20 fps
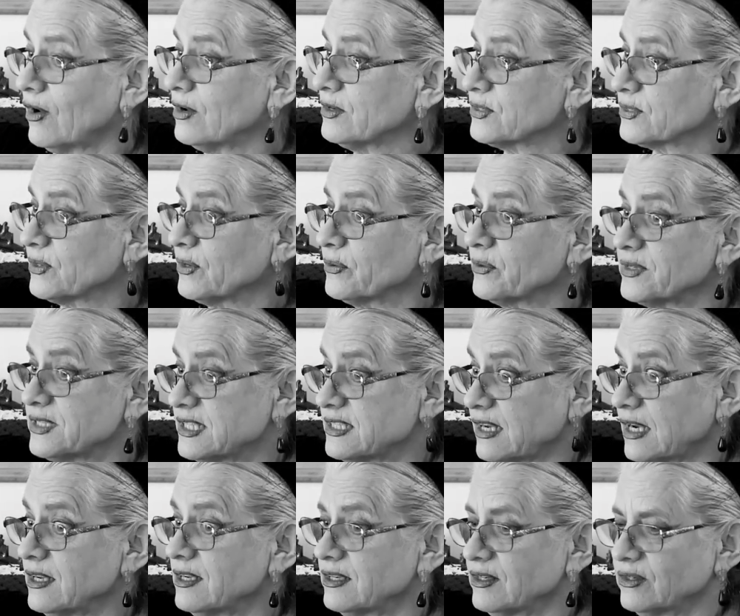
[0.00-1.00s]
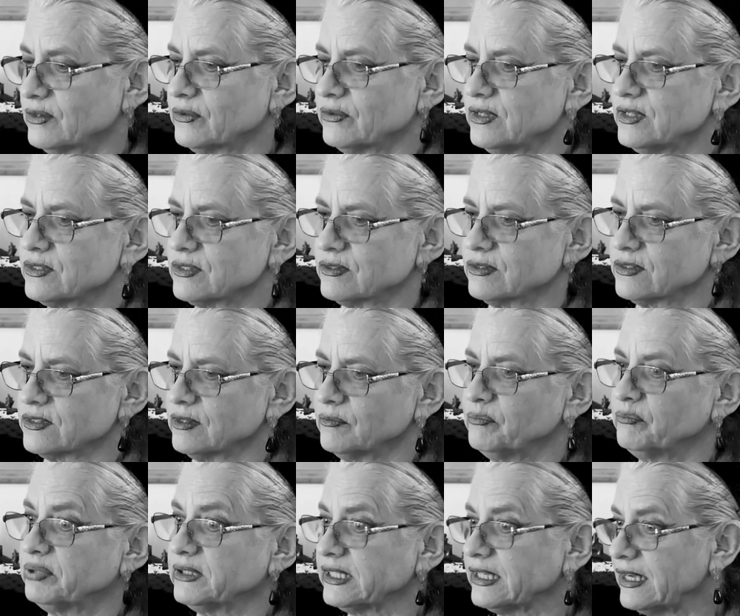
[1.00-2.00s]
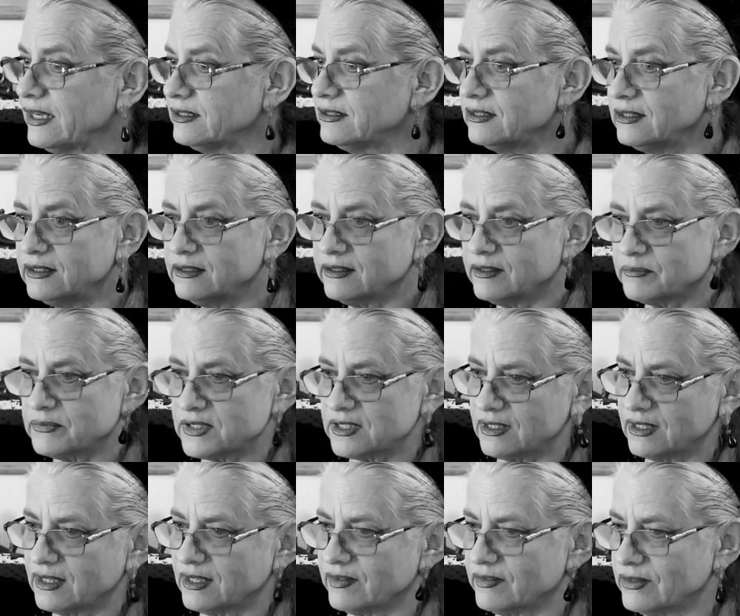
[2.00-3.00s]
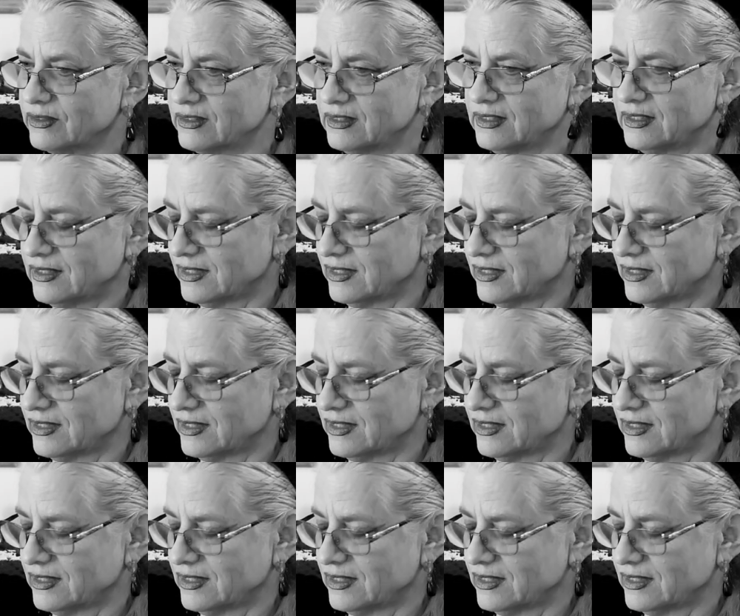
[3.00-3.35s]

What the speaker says: also psychic research and blending them together.